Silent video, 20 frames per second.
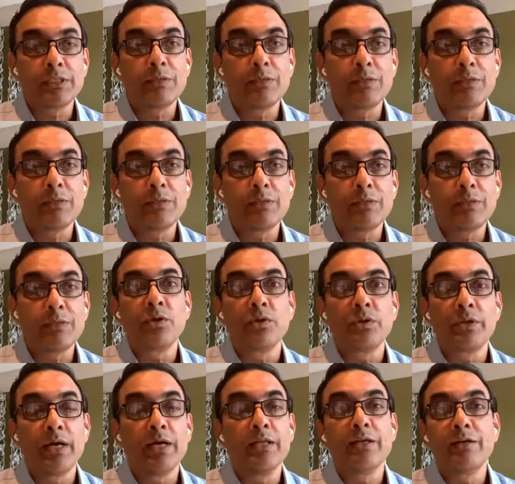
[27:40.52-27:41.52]
Some of
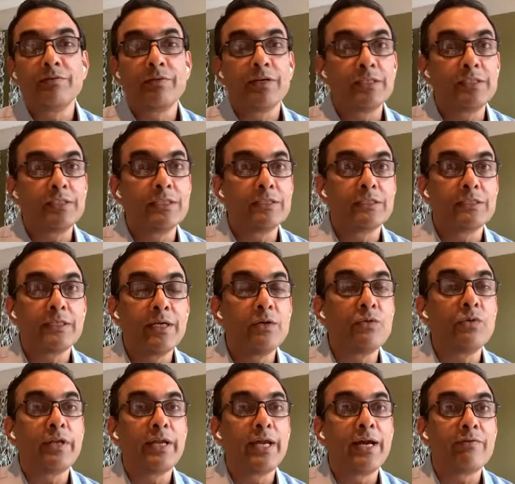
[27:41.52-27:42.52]
the other investors
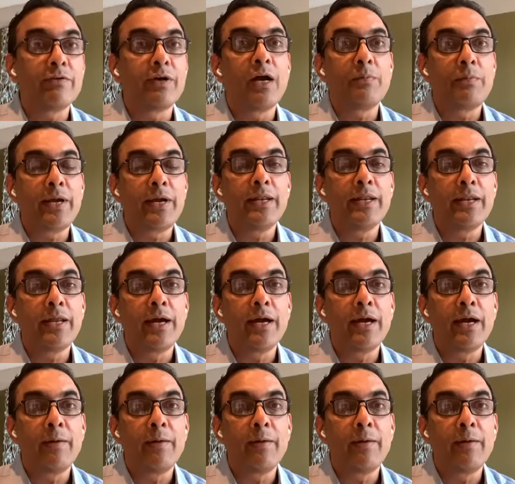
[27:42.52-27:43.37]
equally have come in